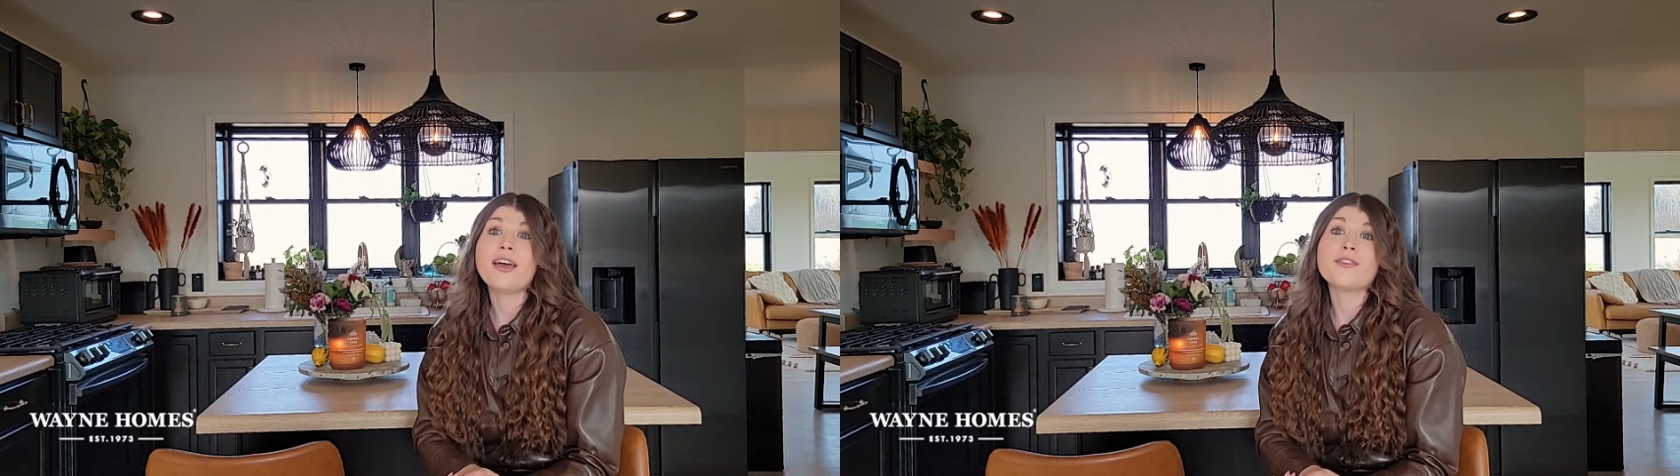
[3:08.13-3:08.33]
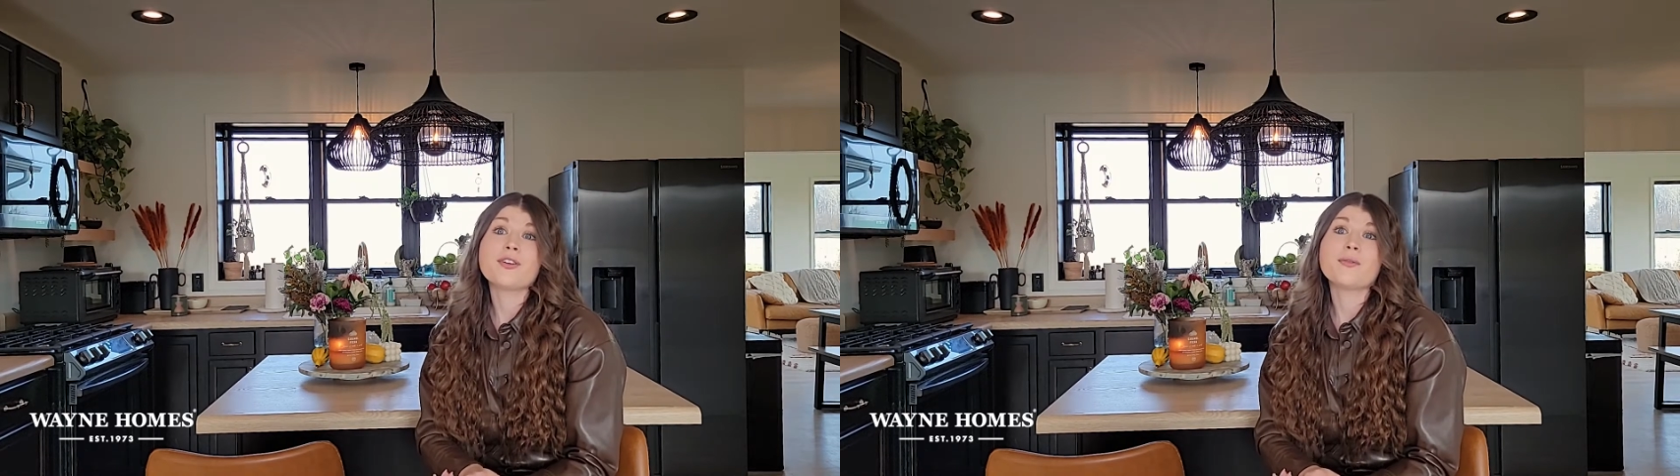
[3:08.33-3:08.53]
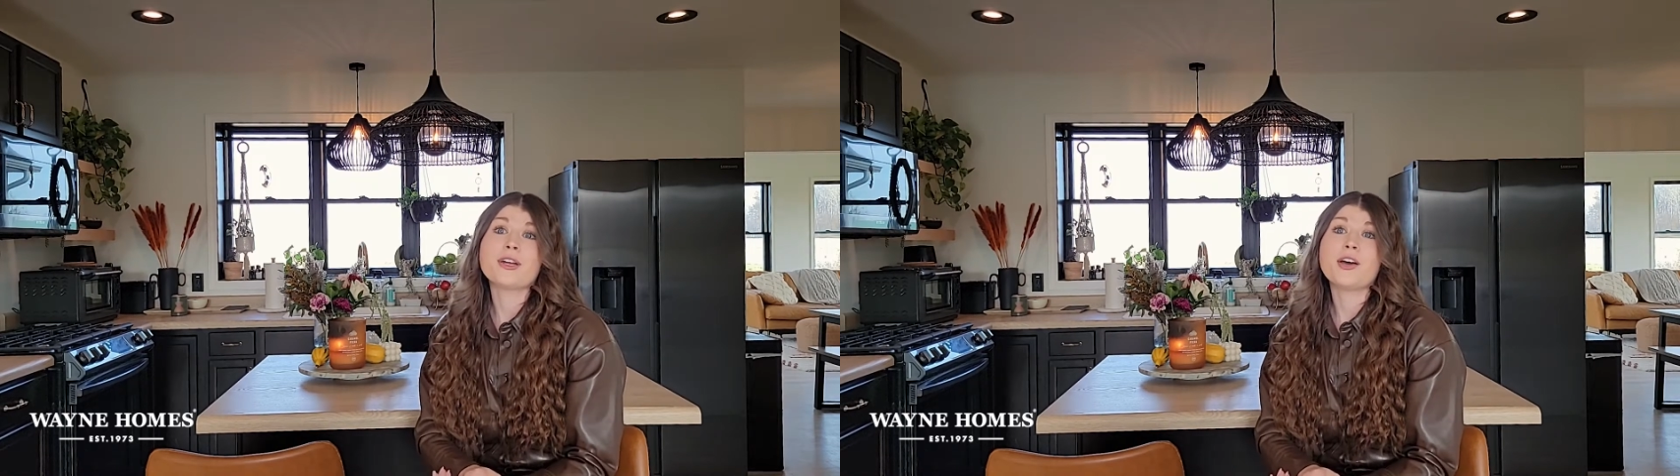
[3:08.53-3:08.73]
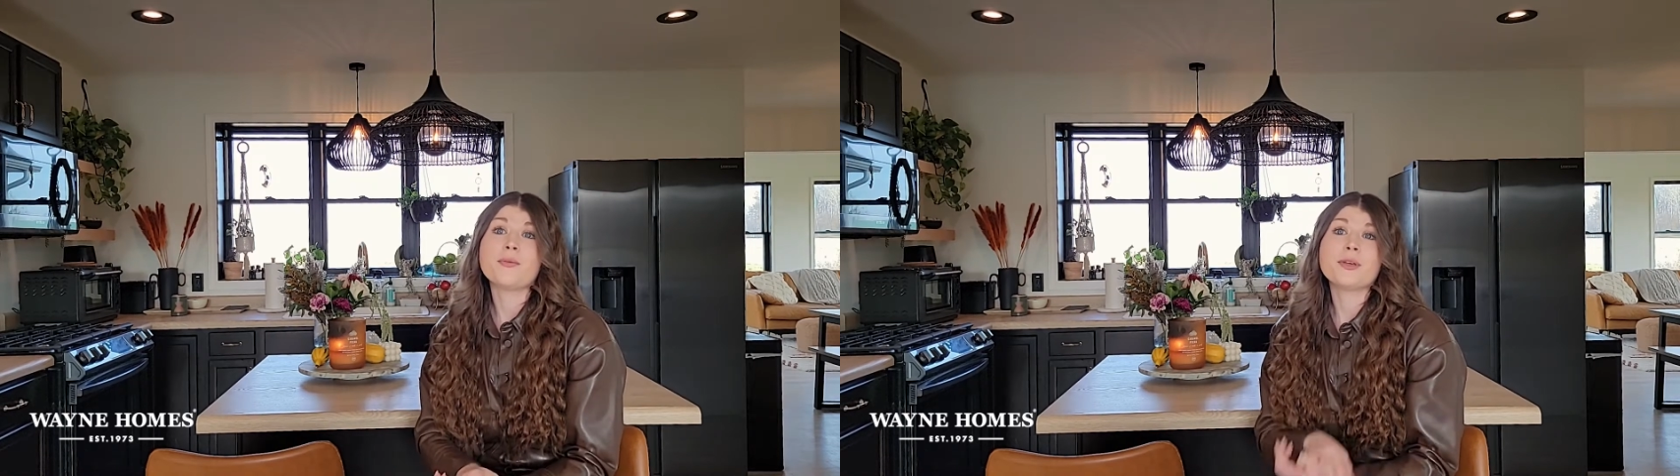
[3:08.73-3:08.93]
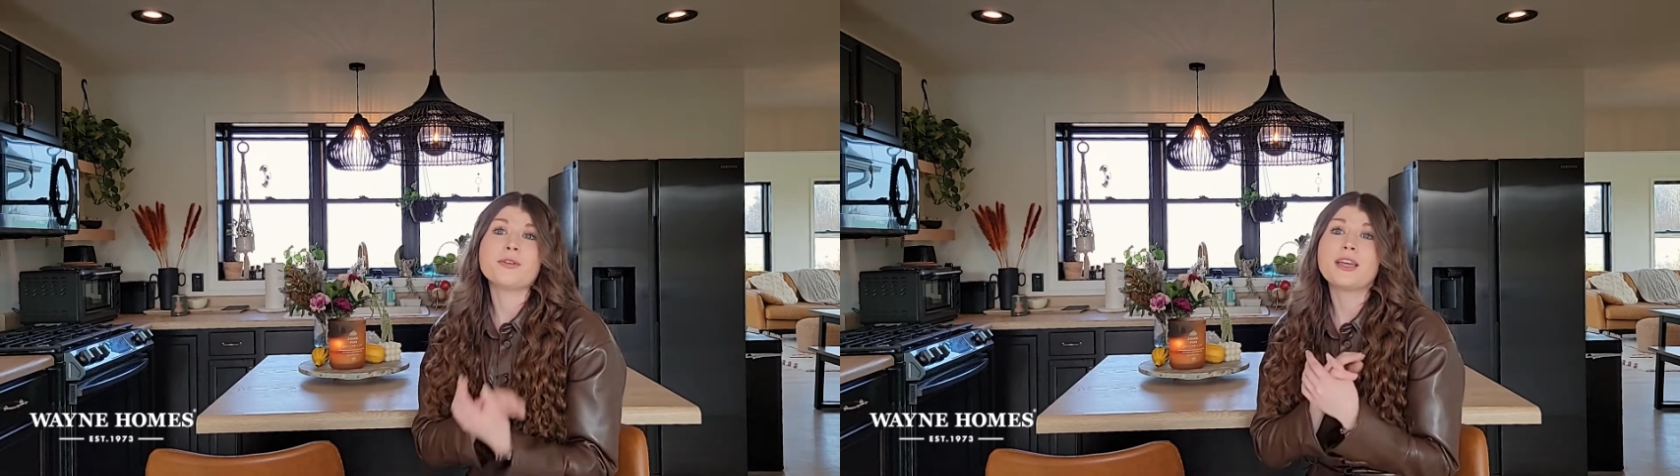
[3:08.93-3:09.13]
Everyone
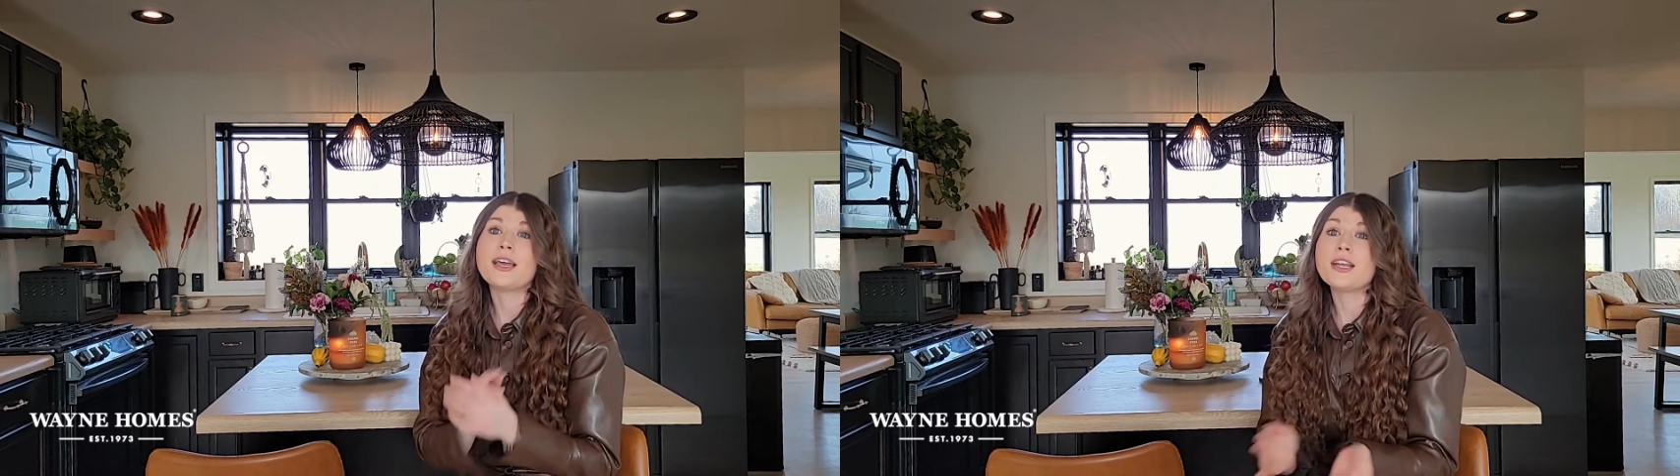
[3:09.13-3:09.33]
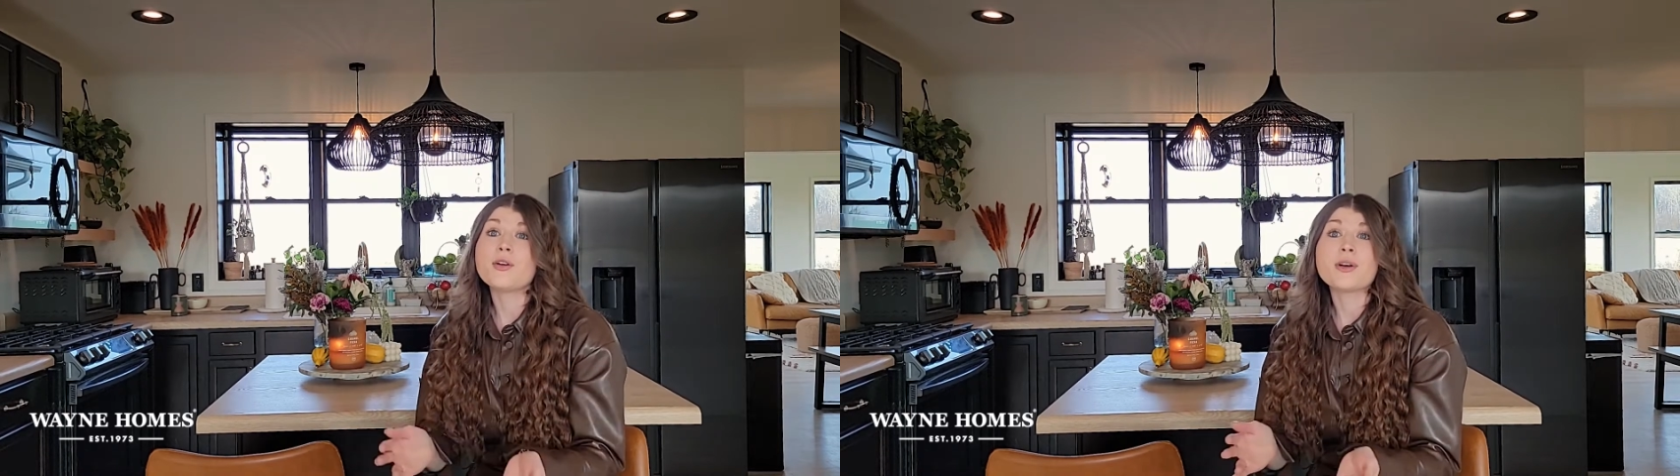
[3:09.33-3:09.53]
helped me with any